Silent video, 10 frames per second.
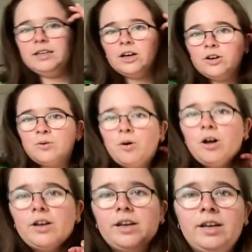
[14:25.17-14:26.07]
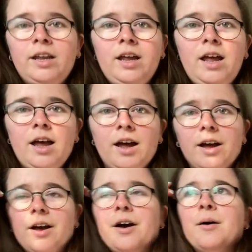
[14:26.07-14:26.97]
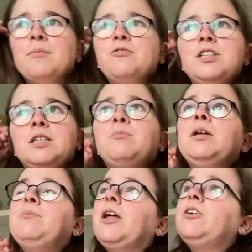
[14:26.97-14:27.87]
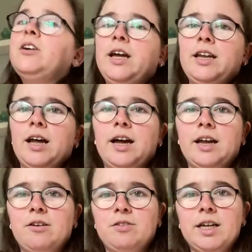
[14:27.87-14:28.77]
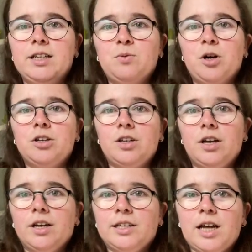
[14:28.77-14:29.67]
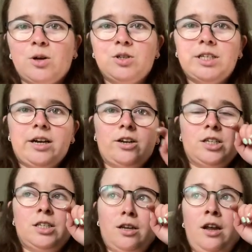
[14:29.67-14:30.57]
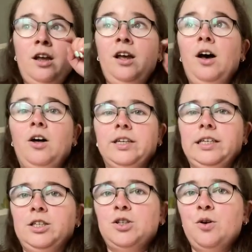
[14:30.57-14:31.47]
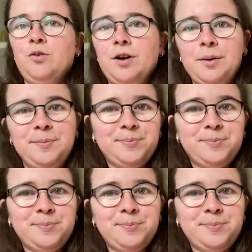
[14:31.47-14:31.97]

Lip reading: the other one fits a bit better, and I have that one downstairs on the sofa.